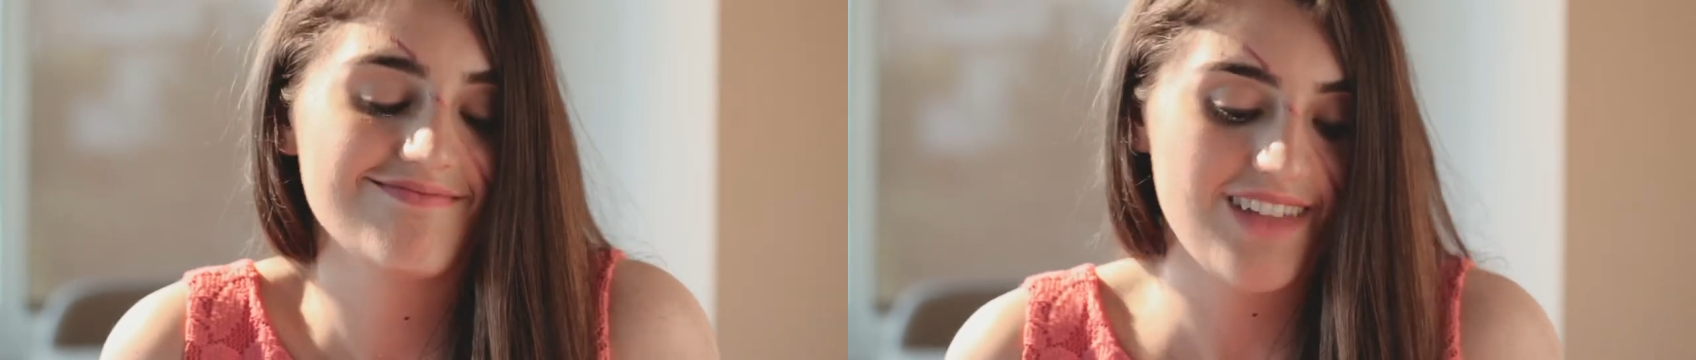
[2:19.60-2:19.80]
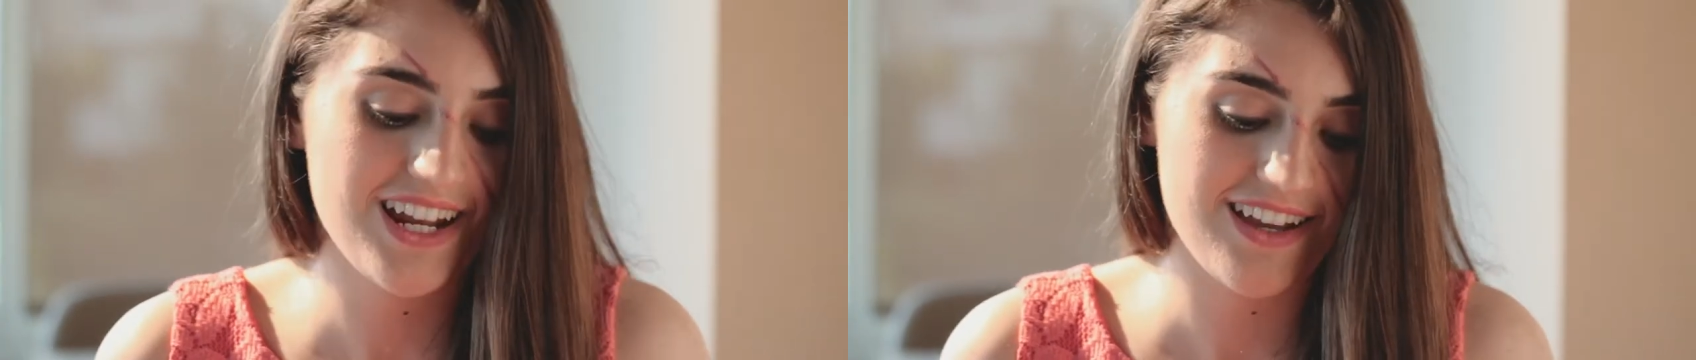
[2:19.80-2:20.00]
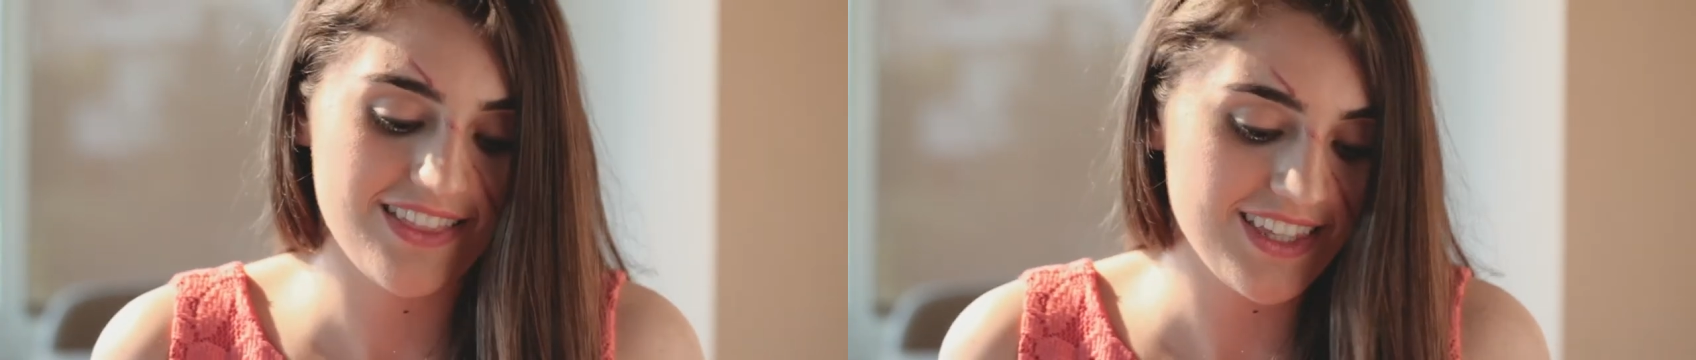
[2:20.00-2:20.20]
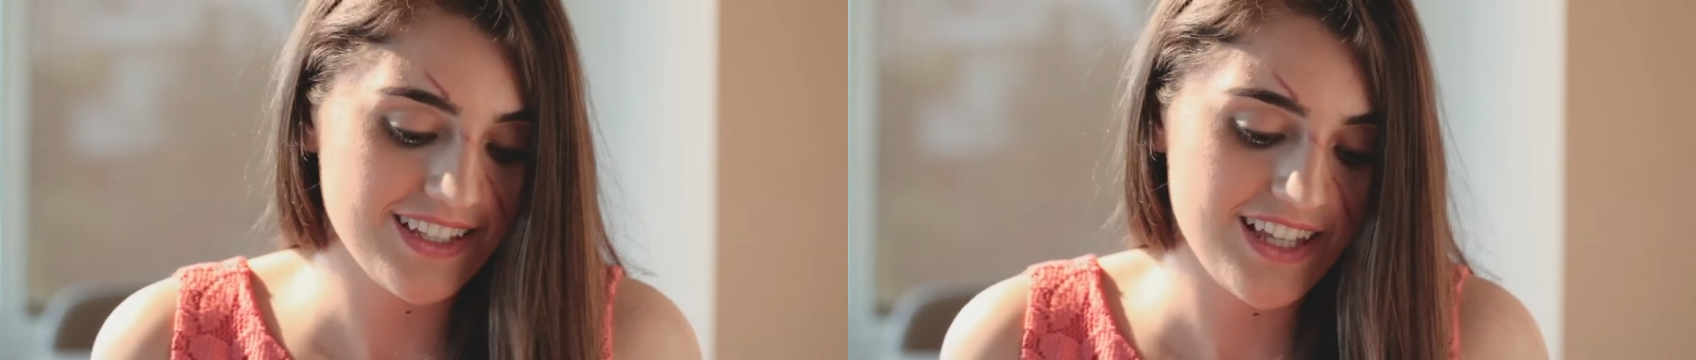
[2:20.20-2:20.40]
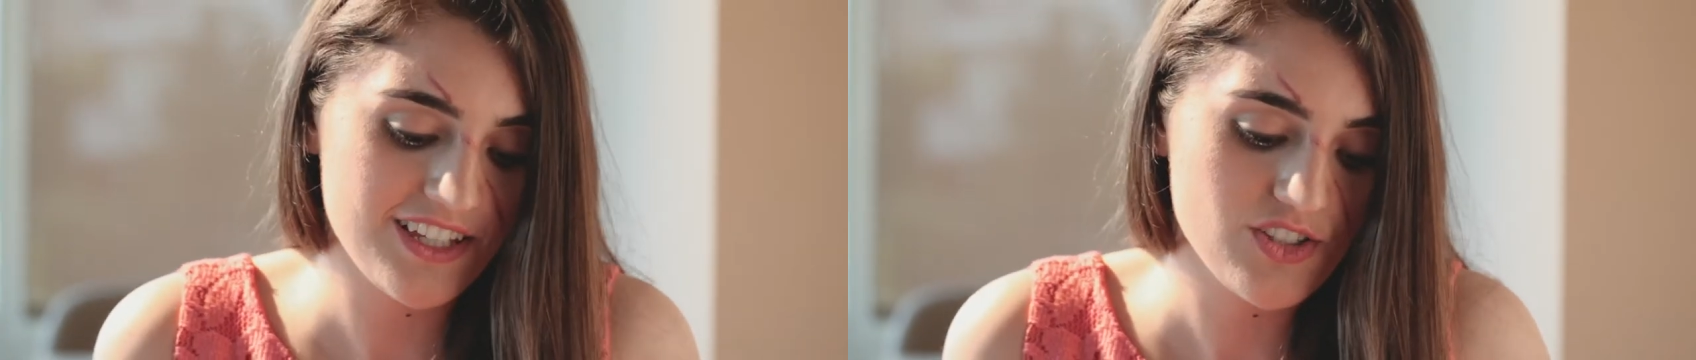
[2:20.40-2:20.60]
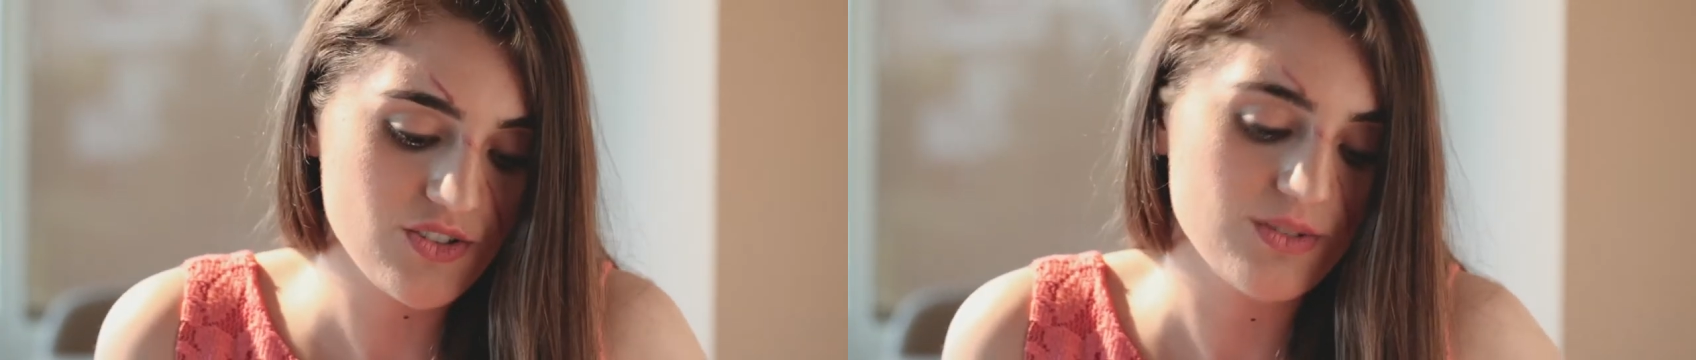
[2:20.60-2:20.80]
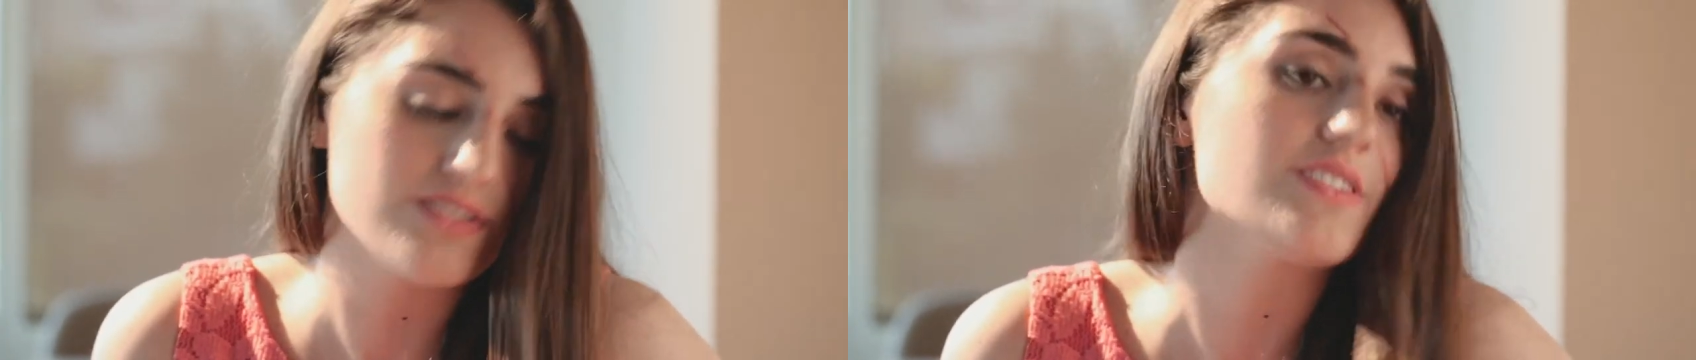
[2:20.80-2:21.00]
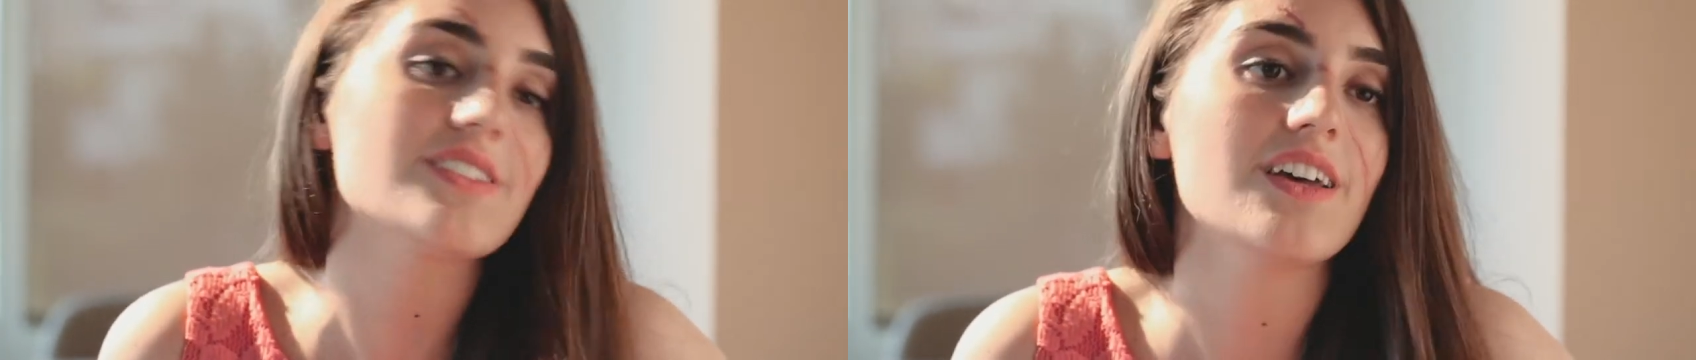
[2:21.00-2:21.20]
And I think they
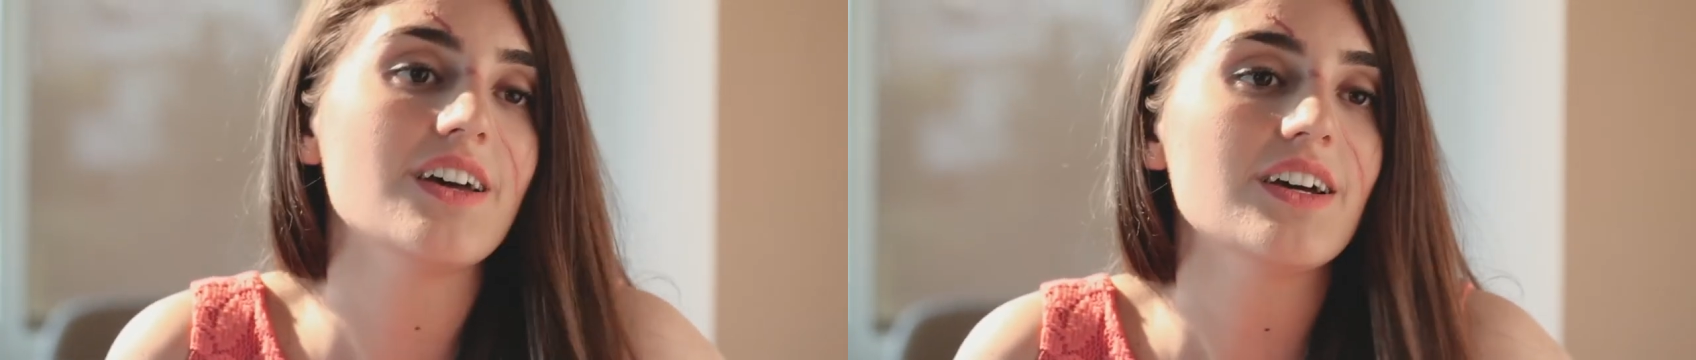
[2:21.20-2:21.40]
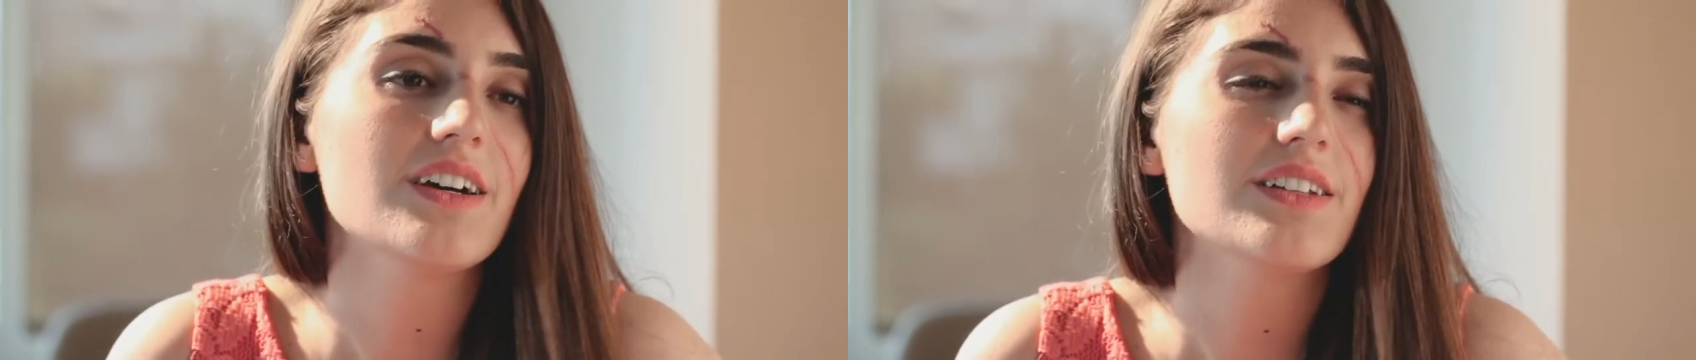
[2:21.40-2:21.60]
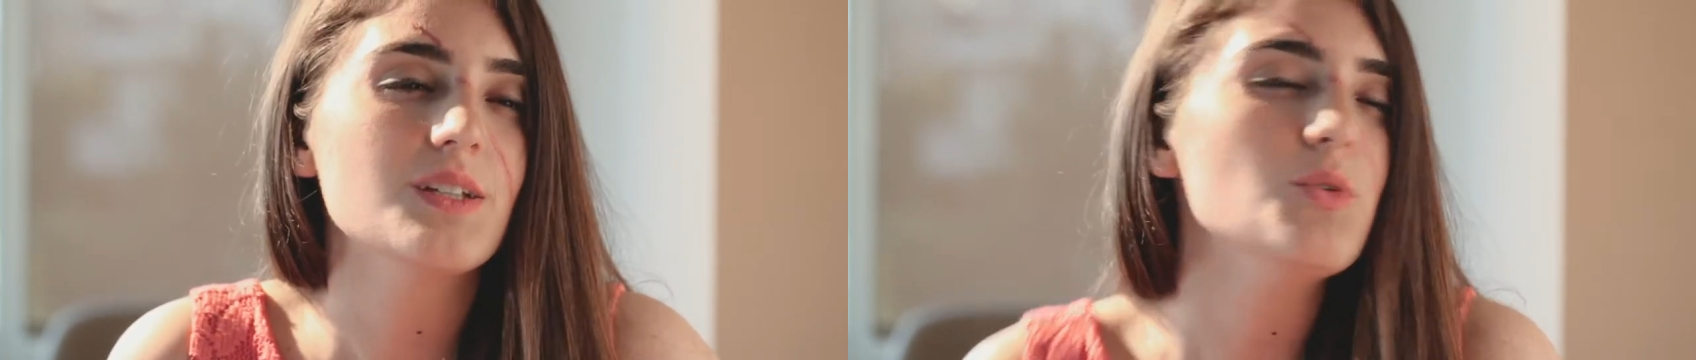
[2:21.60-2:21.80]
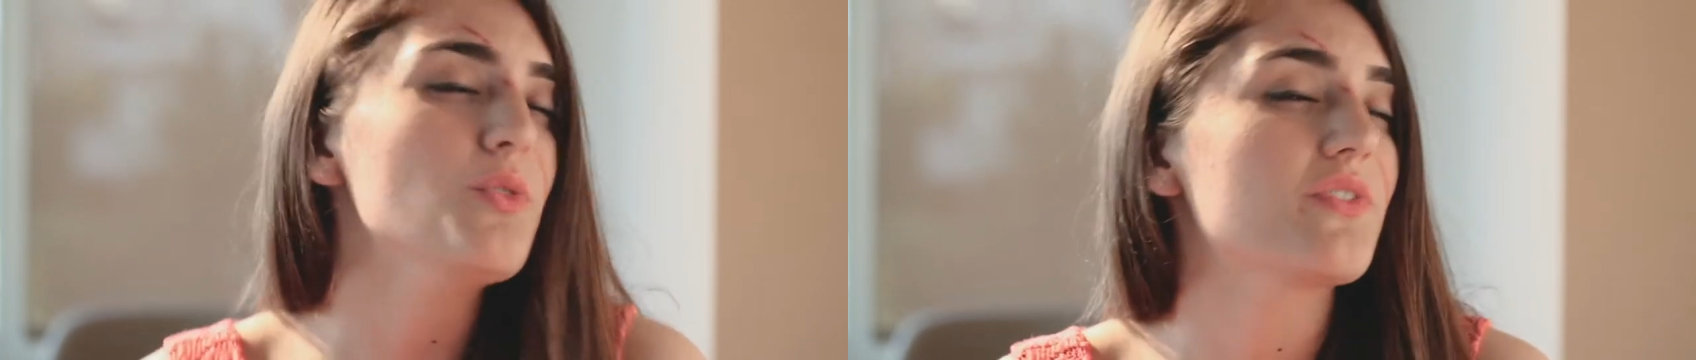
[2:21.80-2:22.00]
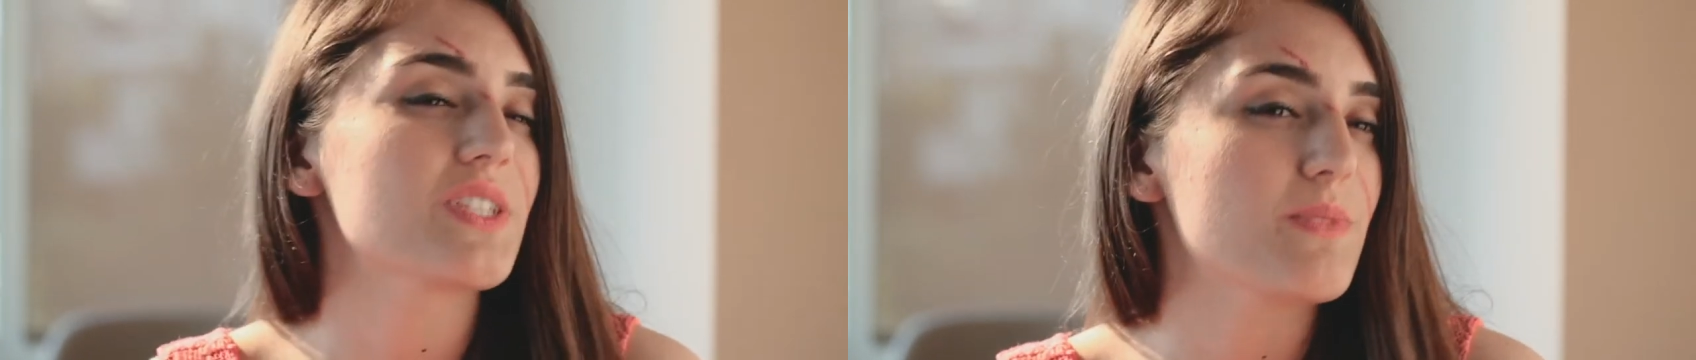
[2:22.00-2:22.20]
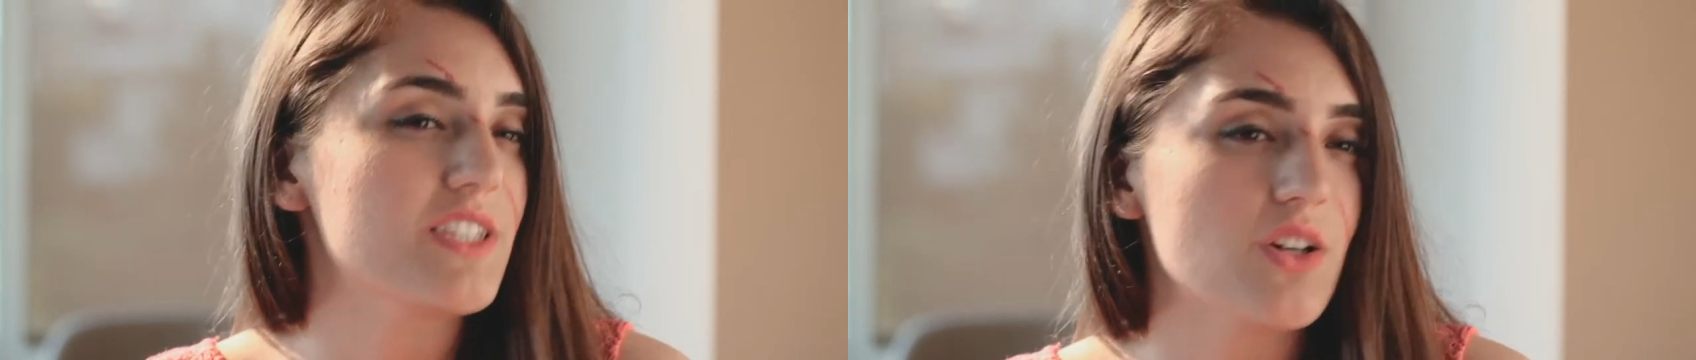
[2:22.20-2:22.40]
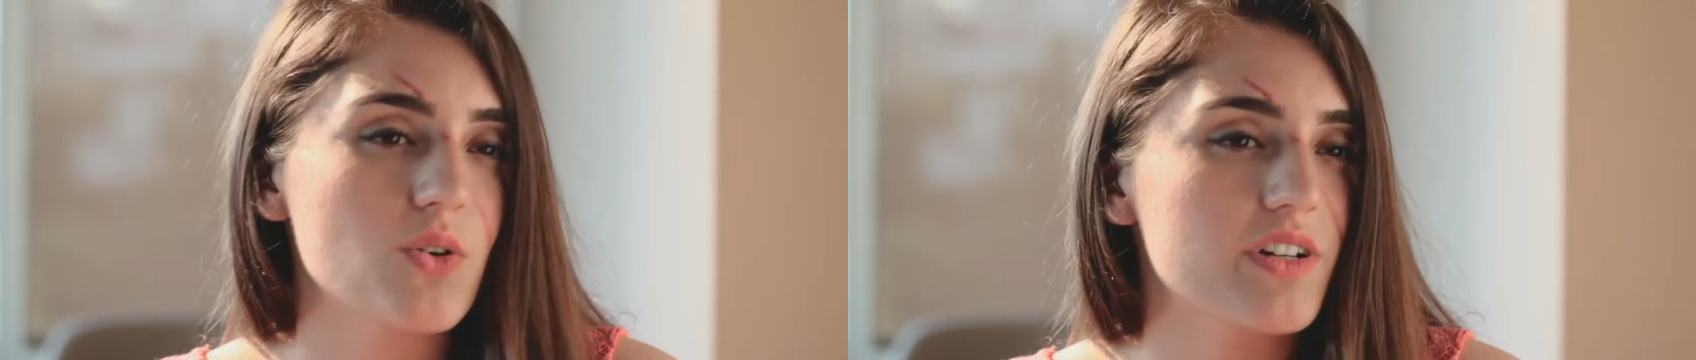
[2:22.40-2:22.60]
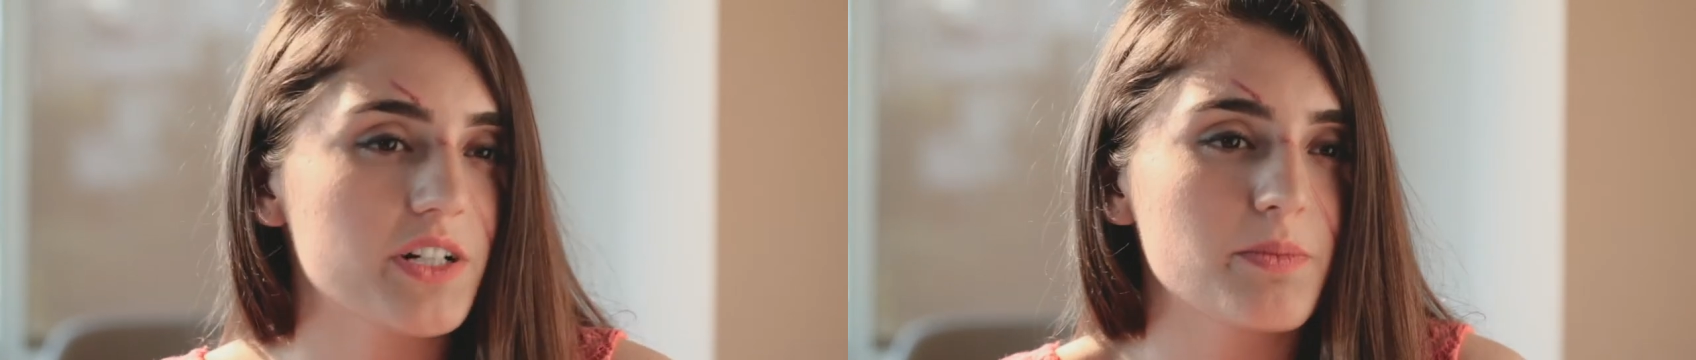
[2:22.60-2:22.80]
shouldn't. The movie was mediocre,